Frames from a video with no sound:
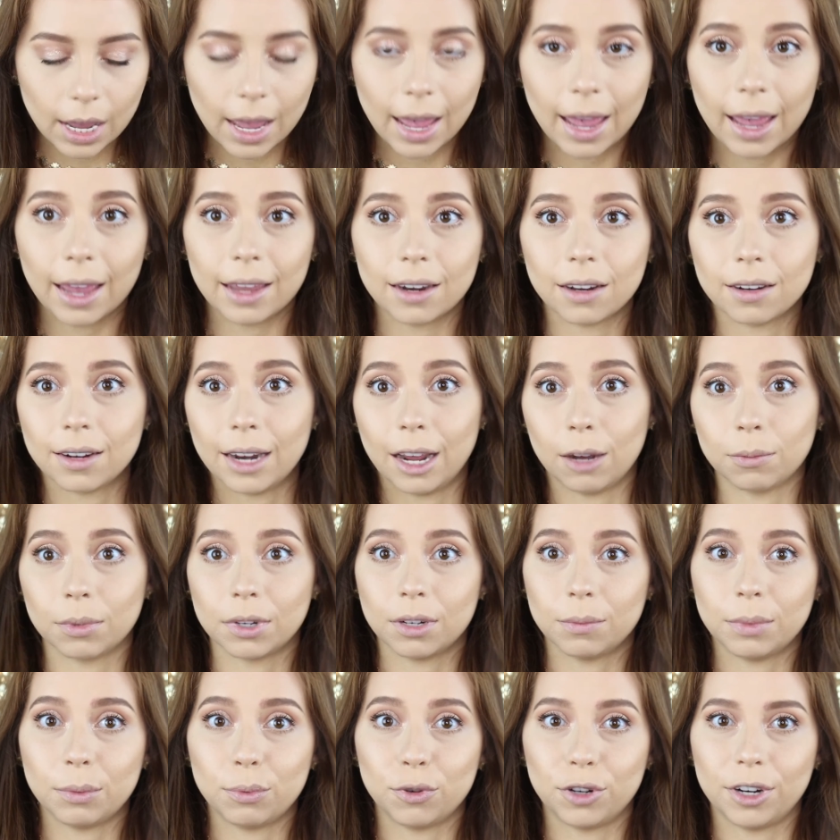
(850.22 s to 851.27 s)
And now I'm
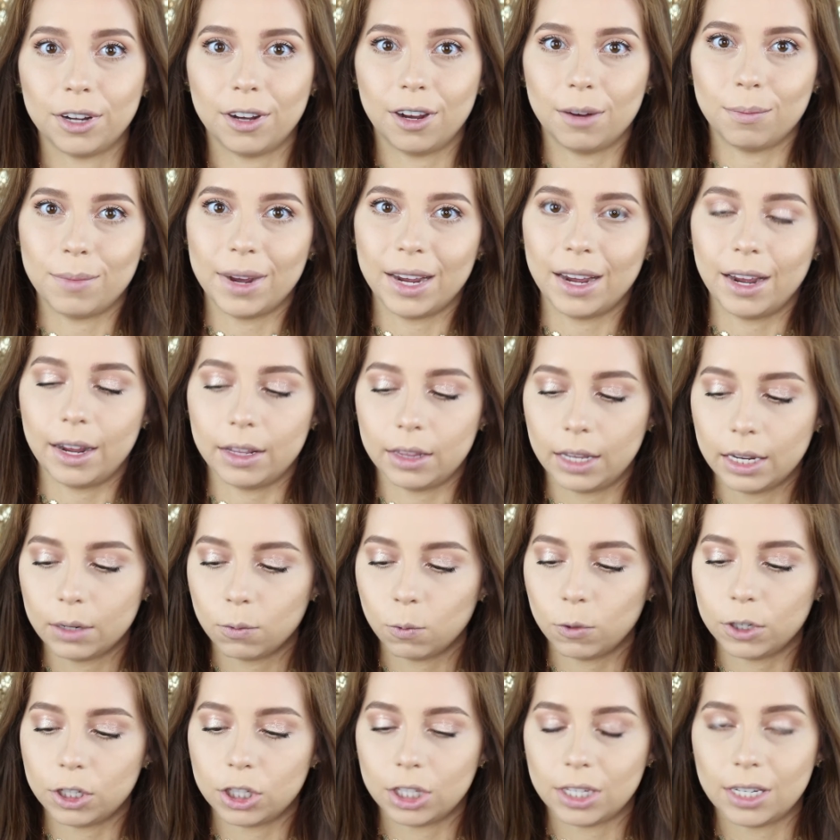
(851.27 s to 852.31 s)
going to be putting on my highlight,
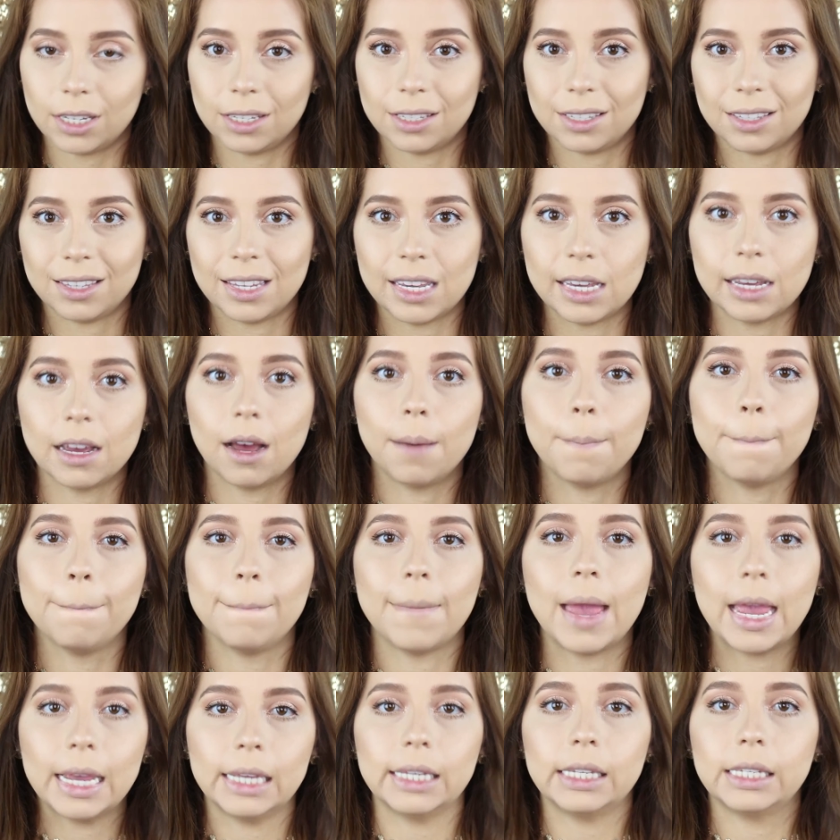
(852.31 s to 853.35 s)
which is the
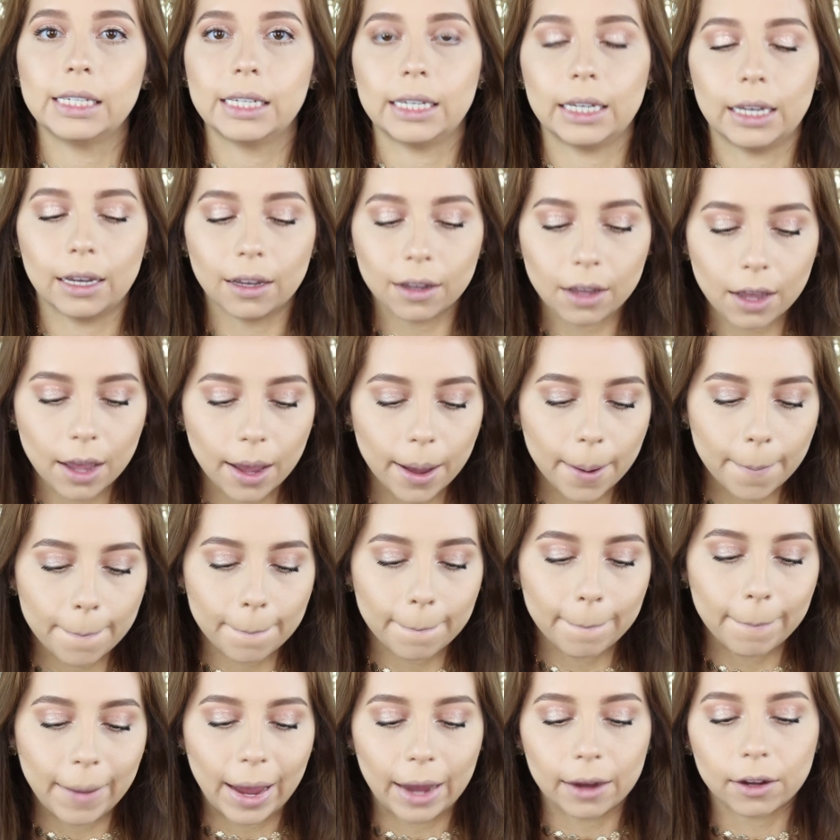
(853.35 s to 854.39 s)
amazing
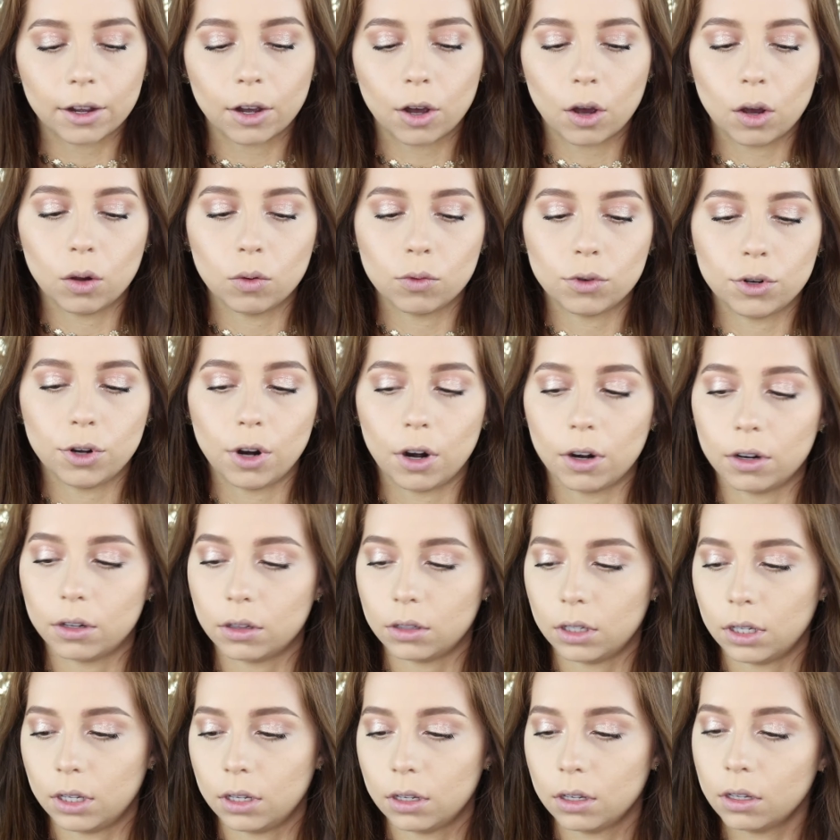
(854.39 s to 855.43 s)
MAC Oh
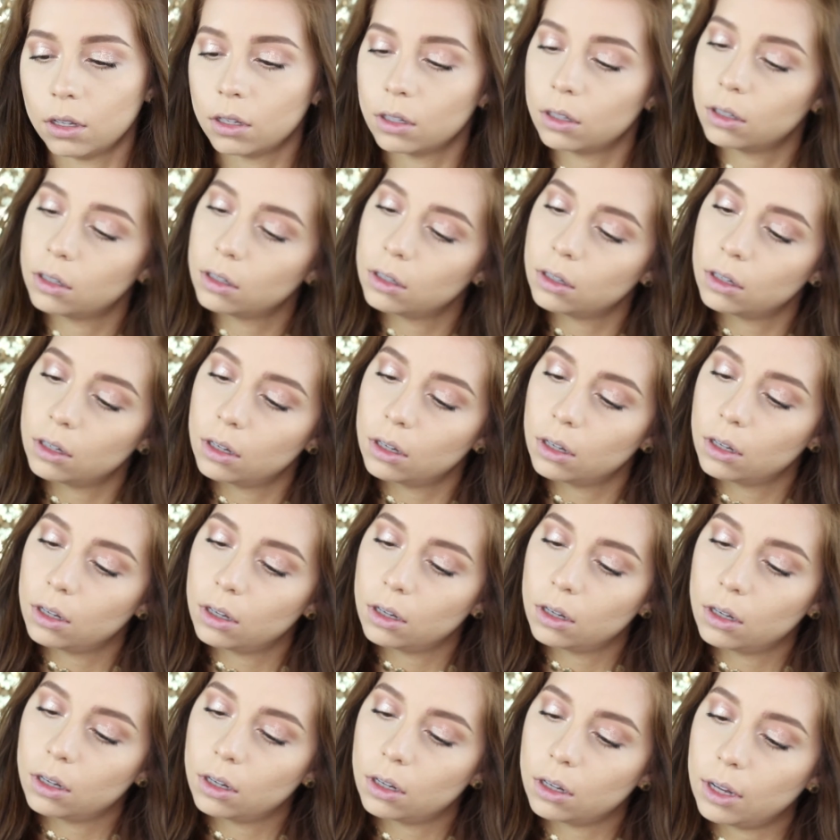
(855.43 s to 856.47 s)
Darling
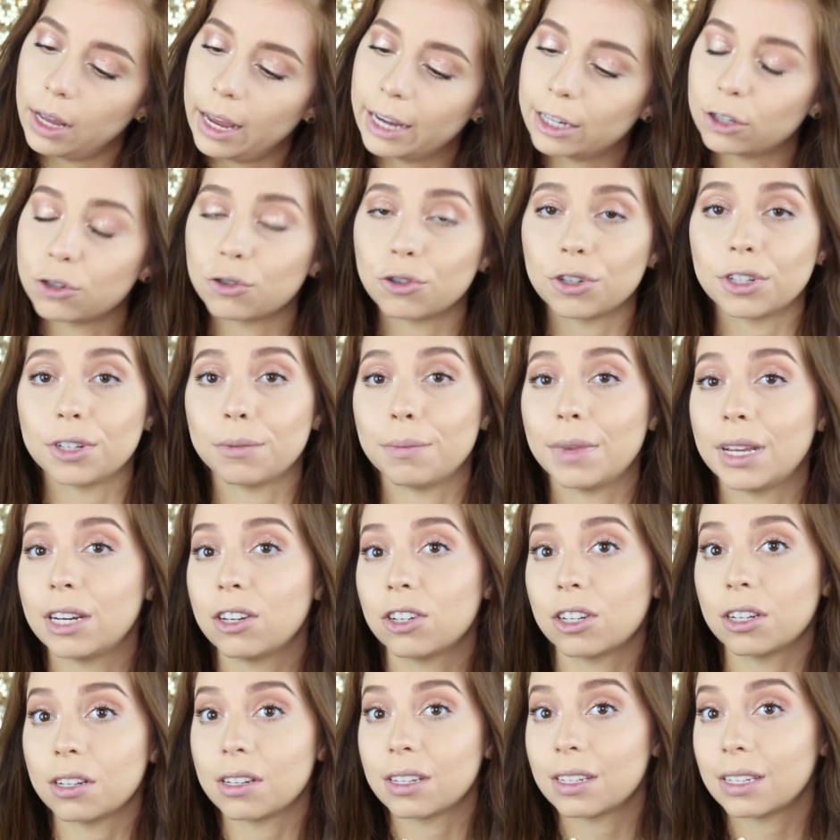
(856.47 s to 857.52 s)
Extra
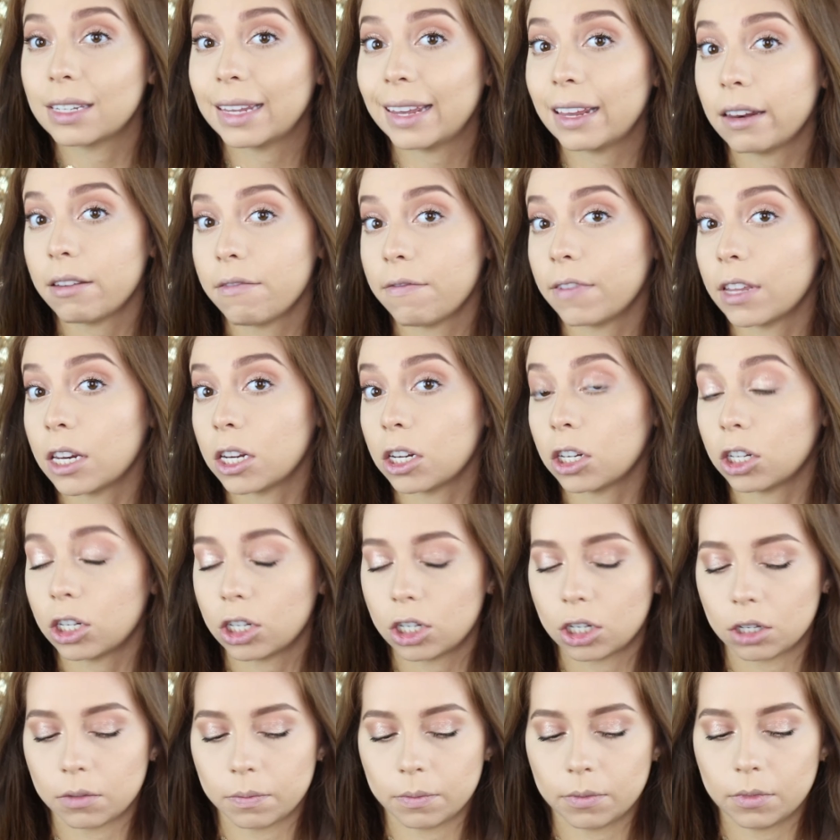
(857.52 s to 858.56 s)
Dimension
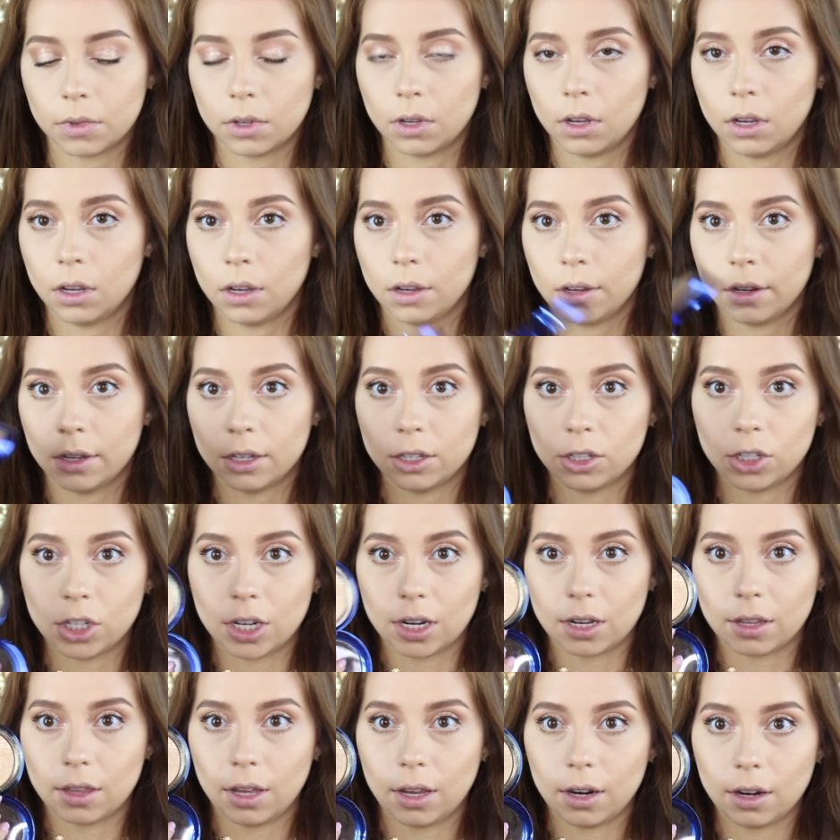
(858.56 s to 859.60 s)
Skinfinish.
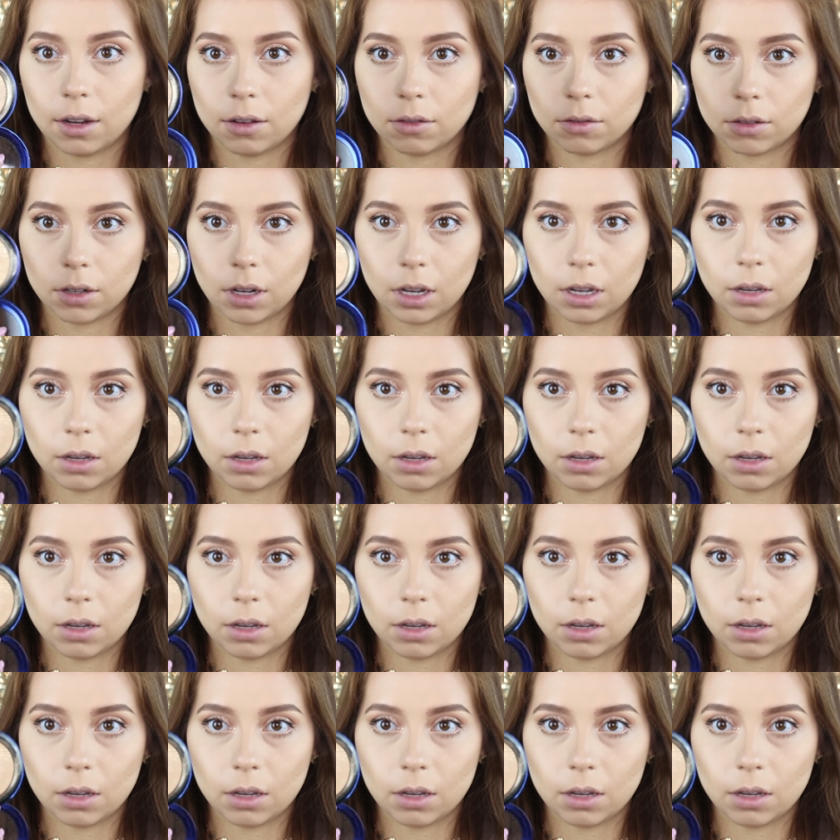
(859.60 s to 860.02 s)
Check that out.